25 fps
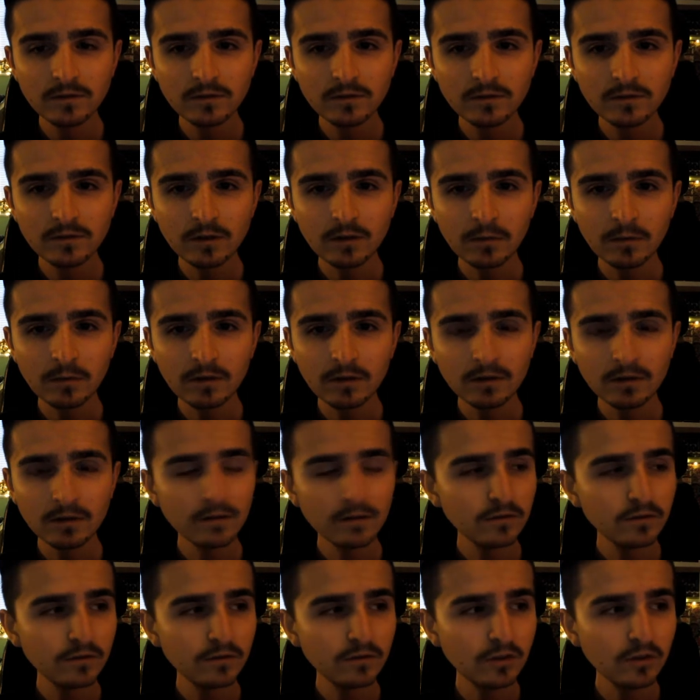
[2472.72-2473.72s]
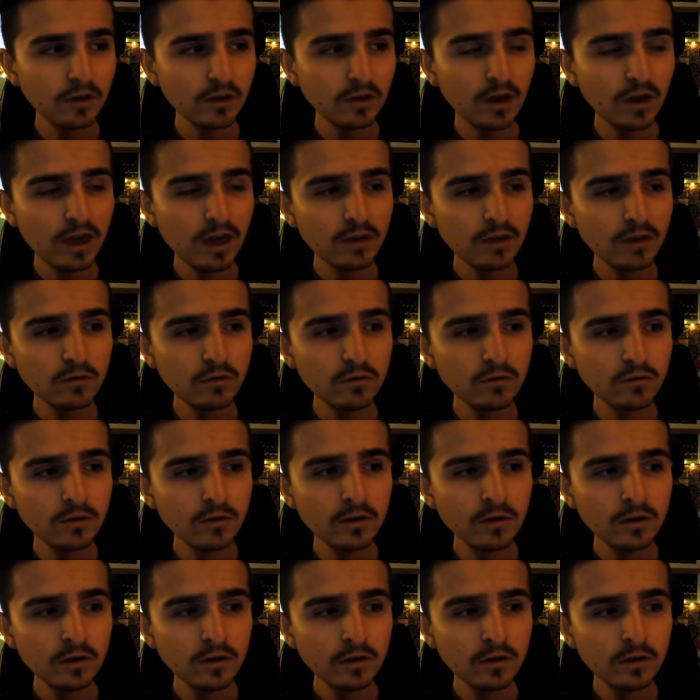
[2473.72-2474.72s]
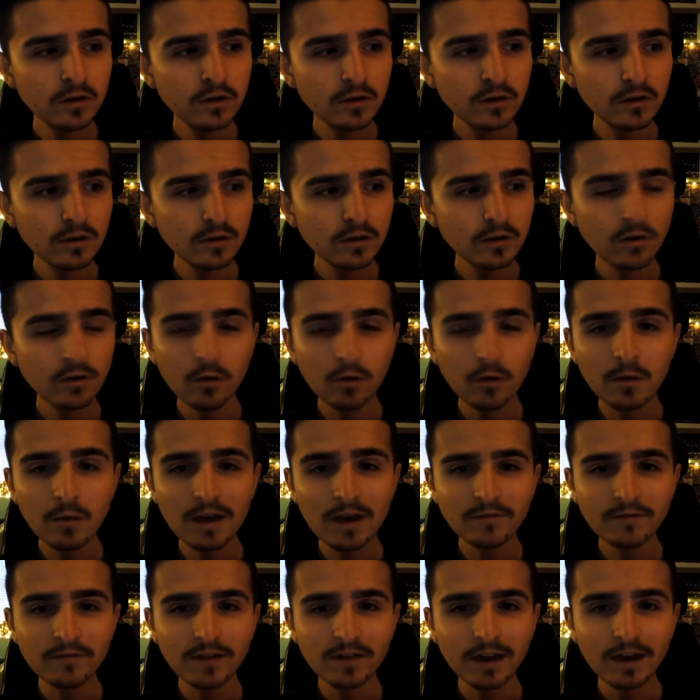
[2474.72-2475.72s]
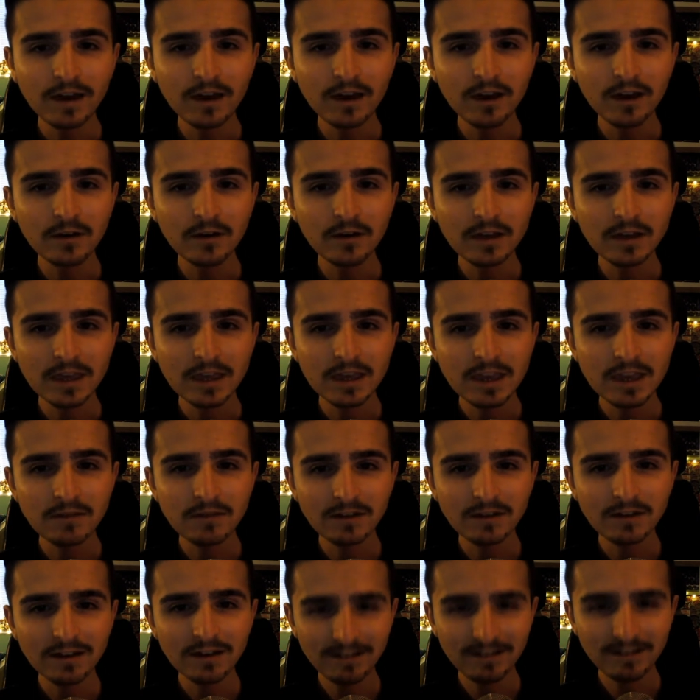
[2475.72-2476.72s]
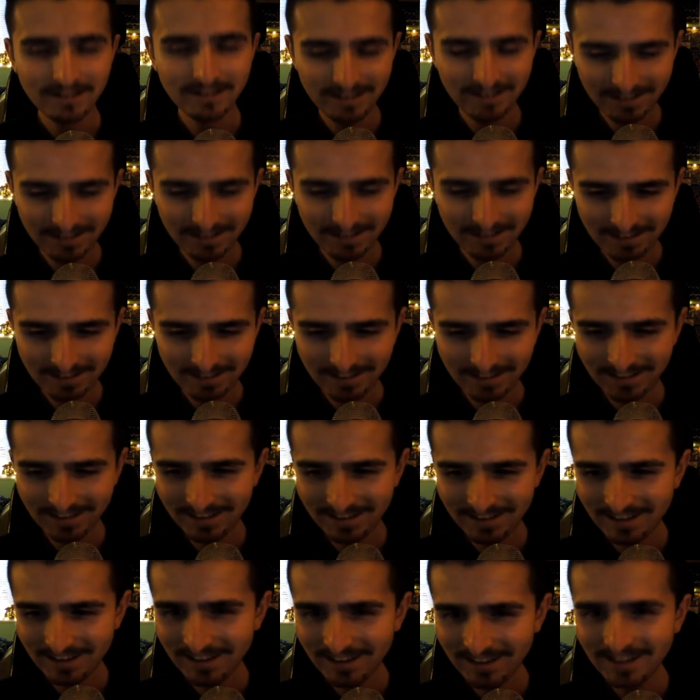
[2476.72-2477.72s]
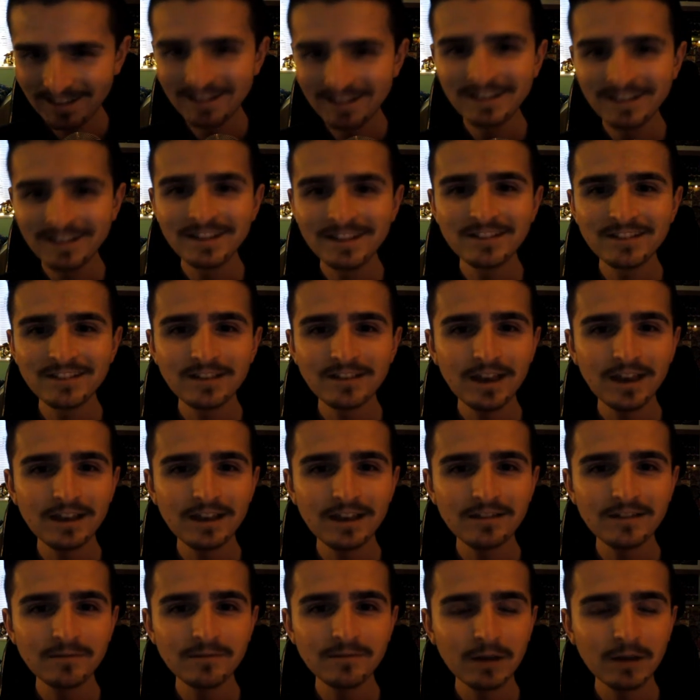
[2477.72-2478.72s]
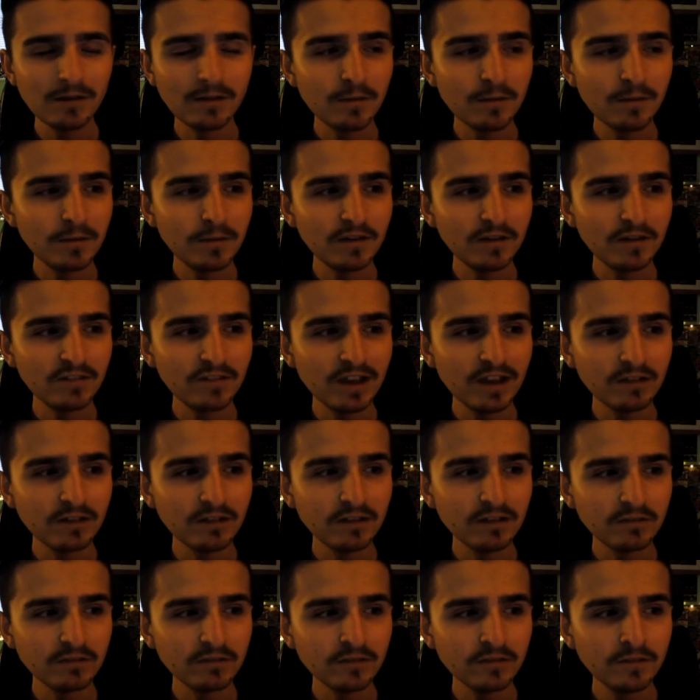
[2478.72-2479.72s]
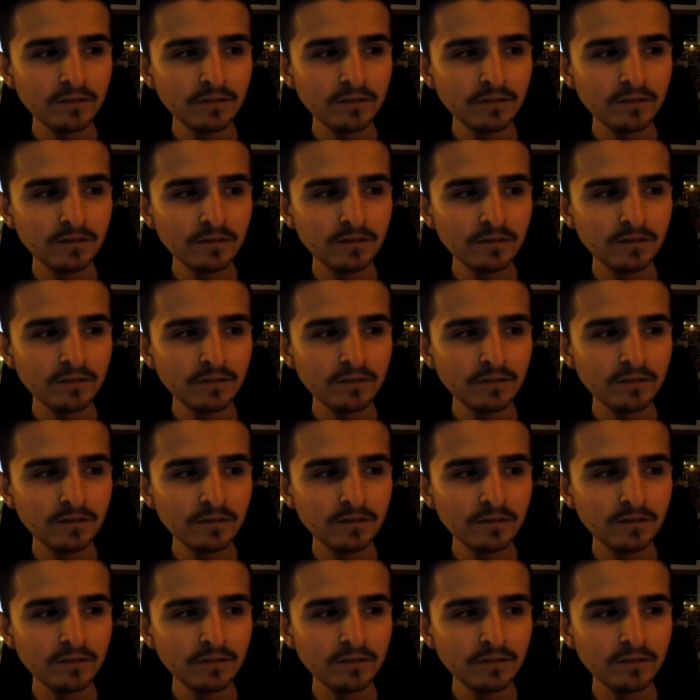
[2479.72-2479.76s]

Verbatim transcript: Coming to the guy who got Wi-Fi only a year ago. So at my grandparents' house,